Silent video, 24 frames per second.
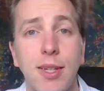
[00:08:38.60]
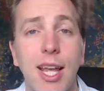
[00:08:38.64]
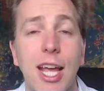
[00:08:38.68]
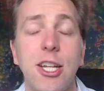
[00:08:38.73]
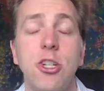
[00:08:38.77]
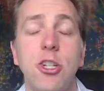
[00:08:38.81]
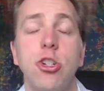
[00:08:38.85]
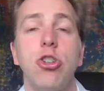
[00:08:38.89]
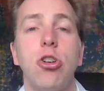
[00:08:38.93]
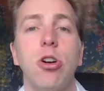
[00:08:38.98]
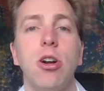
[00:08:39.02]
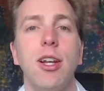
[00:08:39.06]

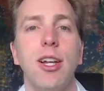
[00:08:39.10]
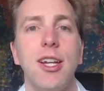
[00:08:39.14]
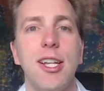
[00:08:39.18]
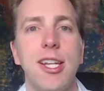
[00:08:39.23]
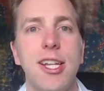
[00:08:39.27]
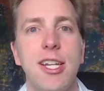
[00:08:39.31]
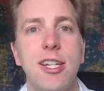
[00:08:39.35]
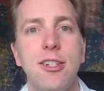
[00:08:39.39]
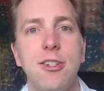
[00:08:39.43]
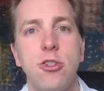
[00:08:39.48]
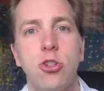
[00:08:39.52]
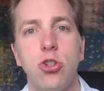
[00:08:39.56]
your
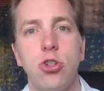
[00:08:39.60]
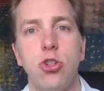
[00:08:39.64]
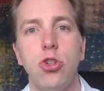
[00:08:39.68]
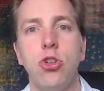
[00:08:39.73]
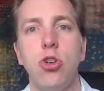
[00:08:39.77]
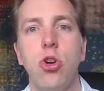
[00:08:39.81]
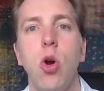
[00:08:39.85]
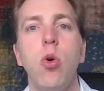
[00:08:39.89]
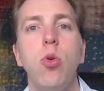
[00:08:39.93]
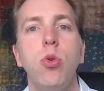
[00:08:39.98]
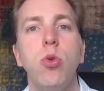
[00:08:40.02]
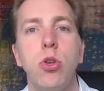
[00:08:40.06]
lead to
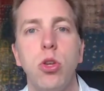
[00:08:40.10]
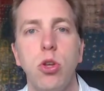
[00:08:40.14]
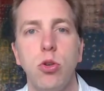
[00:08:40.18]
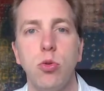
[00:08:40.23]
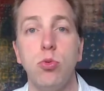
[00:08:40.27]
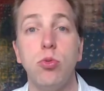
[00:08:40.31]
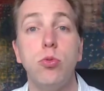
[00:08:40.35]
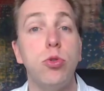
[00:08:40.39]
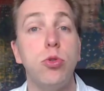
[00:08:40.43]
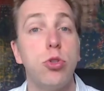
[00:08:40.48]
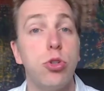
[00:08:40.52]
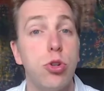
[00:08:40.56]
know you
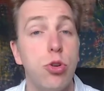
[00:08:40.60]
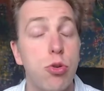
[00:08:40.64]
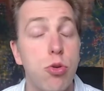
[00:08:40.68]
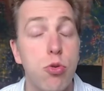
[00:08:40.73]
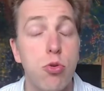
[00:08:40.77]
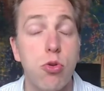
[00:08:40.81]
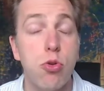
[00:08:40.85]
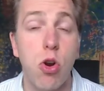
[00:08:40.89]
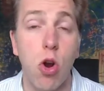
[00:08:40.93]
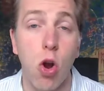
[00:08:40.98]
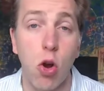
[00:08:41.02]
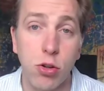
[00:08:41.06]

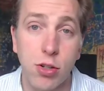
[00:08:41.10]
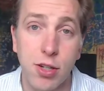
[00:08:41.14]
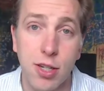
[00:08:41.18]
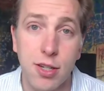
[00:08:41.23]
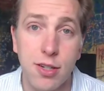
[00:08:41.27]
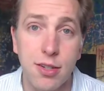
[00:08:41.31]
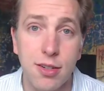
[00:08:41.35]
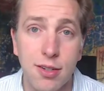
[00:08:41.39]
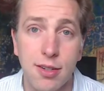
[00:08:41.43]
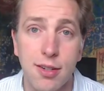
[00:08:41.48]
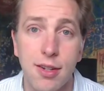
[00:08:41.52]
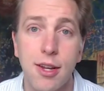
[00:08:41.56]
through
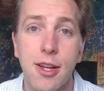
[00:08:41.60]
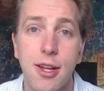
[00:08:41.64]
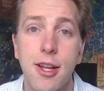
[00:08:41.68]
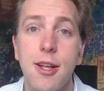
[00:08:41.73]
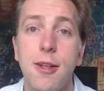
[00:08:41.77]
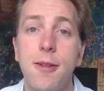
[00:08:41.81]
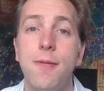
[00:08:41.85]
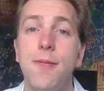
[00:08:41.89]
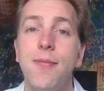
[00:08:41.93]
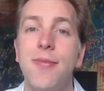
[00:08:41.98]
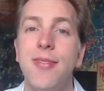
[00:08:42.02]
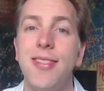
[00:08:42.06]
content,
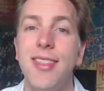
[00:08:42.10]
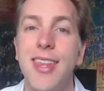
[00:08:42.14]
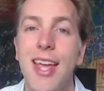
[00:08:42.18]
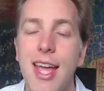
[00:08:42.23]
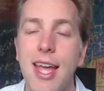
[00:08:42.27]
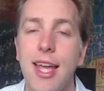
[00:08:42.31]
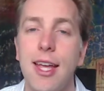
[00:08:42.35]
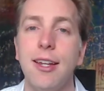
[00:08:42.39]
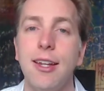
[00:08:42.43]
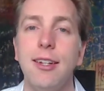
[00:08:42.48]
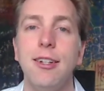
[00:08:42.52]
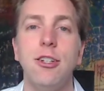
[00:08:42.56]

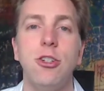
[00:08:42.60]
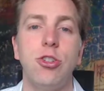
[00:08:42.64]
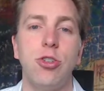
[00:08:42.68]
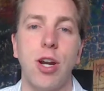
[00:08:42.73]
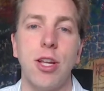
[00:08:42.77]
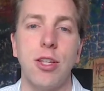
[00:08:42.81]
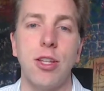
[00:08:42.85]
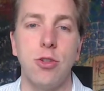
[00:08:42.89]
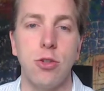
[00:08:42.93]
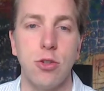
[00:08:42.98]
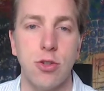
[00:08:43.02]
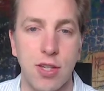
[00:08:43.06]
then
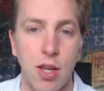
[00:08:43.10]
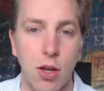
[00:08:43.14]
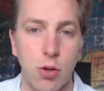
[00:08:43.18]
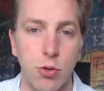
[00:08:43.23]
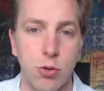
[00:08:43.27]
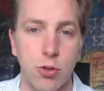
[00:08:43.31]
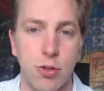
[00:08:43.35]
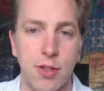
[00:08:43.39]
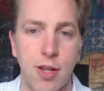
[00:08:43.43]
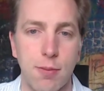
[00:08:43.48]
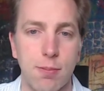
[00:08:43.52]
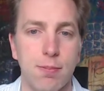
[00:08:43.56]
try to sell
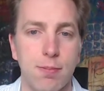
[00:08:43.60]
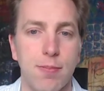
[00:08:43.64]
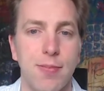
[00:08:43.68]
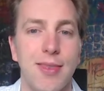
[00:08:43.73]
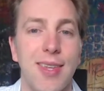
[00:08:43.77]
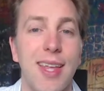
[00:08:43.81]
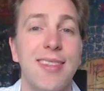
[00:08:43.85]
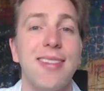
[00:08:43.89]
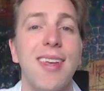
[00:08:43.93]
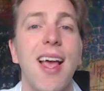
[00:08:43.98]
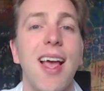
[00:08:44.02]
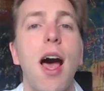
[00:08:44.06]
to them.
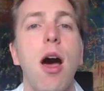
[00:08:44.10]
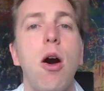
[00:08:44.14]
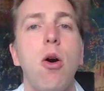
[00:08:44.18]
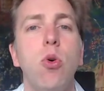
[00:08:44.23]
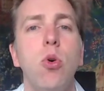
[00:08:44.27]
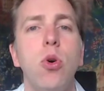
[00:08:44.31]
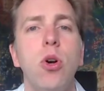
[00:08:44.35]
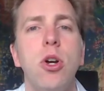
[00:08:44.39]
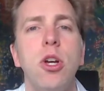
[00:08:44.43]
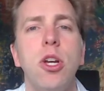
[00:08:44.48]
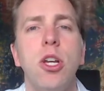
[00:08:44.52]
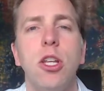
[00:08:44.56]
That's
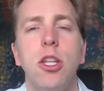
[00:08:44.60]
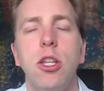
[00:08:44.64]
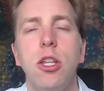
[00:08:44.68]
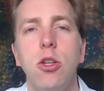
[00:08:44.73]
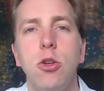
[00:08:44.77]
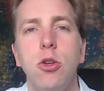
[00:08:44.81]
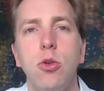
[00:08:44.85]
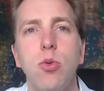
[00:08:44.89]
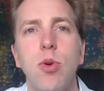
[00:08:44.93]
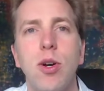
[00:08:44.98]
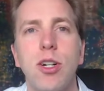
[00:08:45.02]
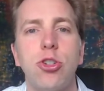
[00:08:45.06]
how
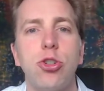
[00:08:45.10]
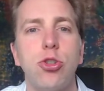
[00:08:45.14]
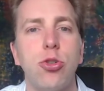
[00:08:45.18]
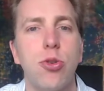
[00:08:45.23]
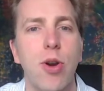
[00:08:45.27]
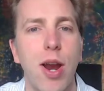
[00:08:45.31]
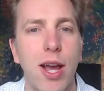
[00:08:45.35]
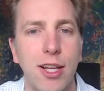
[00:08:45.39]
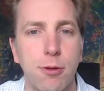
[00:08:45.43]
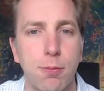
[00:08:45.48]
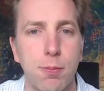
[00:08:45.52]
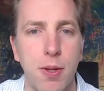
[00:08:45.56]
you
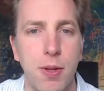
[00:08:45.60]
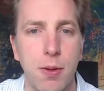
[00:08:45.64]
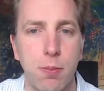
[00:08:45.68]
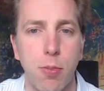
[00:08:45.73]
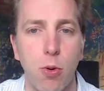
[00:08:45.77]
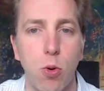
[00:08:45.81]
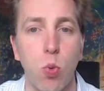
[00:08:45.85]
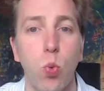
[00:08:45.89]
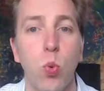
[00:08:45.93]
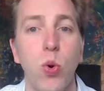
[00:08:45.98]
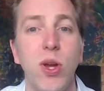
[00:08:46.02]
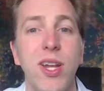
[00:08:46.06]
attract
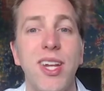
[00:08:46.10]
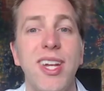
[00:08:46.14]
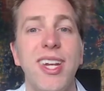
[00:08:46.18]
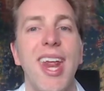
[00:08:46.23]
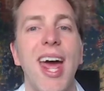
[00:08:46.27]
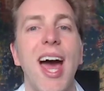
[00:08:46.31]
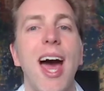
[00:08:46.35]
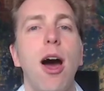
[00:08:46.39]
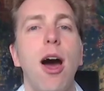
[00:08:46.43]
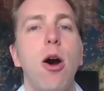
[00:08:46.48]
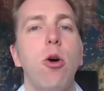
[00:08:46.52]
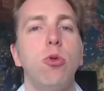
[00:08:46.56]
people
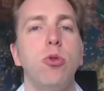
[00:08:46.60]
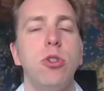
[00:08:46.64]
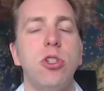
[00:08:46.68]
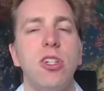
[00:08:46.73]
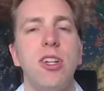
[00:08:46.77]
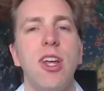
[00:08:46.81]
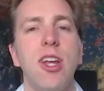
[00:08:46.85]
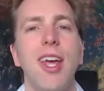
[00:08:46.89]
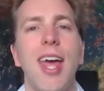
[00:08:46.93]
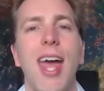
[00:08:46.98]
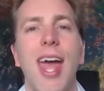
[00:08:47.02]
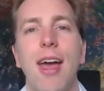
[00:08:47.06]
without
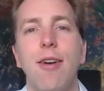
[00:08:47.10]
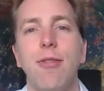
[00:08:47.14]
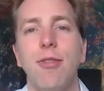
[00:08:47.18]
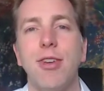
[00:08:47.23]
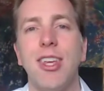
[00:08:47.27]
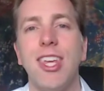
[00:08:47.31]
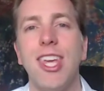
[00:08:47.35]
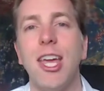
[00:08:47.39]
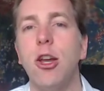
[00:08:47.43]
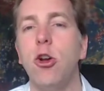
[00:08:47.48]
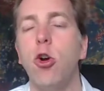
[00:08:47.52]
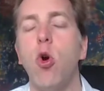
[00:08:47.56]

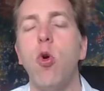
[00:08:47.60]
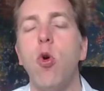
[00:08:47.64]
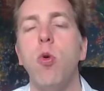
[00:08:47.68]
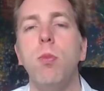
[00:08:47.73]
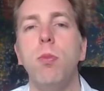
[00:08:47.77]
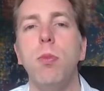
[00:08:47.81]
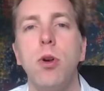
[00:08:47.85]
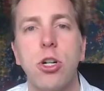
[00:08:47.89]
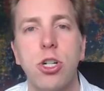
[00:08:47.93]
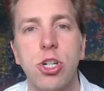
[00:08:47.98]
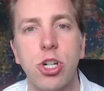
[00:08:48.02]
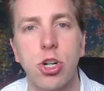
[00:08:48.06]
having a
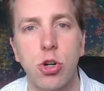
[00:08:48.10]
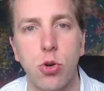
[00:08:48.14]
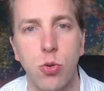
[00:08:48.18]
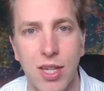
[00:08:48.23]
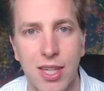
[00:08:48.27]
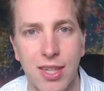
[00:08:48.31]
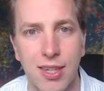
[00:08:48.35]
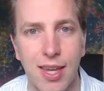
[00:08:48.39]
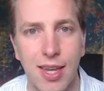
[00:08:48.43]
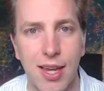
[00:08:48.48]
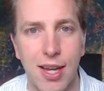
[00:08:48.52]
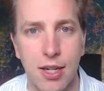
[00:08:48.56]
commercial
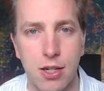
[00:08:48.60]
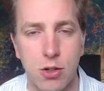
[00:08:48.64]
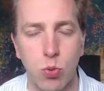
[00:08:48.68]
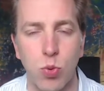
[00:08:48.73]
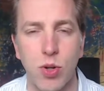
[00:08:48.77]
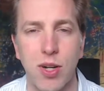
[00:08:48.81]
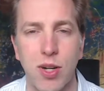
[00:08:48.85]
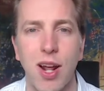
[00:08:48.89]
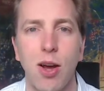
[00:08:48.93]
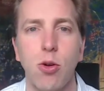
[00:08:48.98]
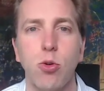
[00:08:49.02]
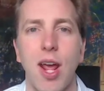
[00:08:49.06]
intent,
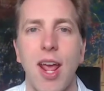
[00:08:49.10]
without